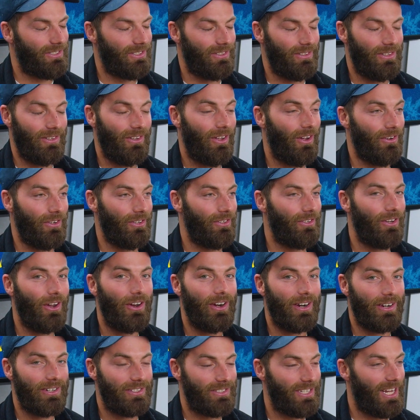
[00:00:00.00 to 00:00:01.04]
no, you
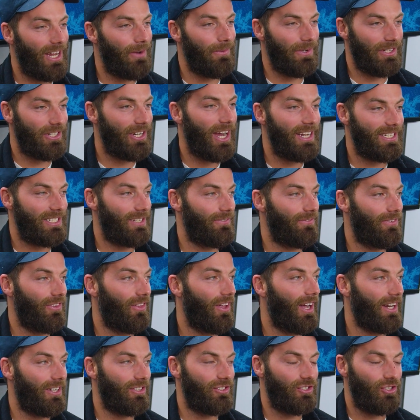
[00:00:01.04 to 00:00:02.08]
don't understand. We chased it for
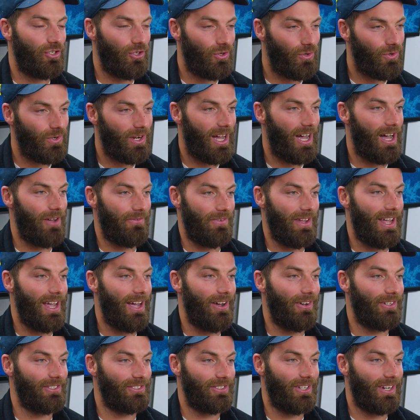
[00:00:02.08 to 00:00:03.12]
like 2.5
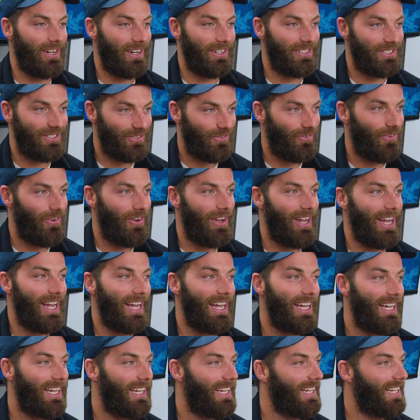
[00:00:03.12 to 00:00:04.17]
hours, like I
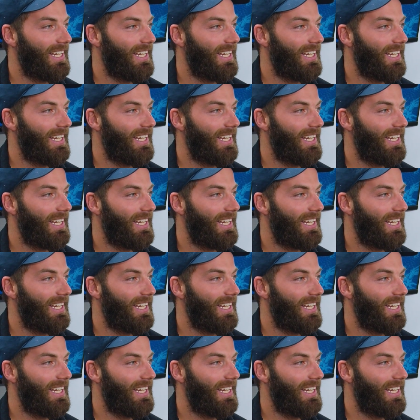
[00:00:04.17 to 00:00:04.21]
swear.